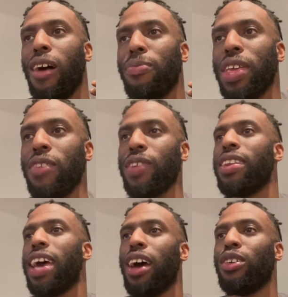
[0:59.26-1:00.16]
Even
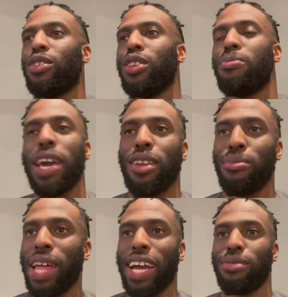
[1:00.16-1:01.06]
down to the Man in
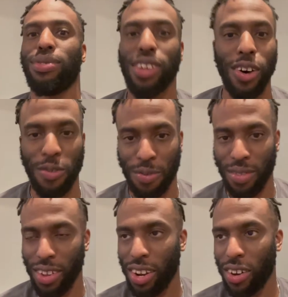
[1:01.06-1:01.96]
Black himself,
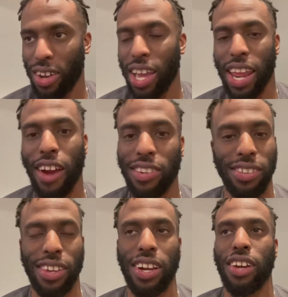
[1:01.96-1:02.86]
you know, Ed
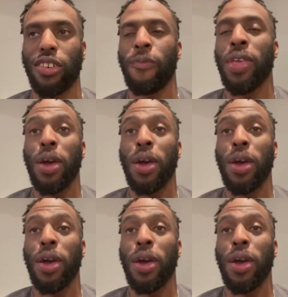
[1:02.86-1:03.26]
Harris's character.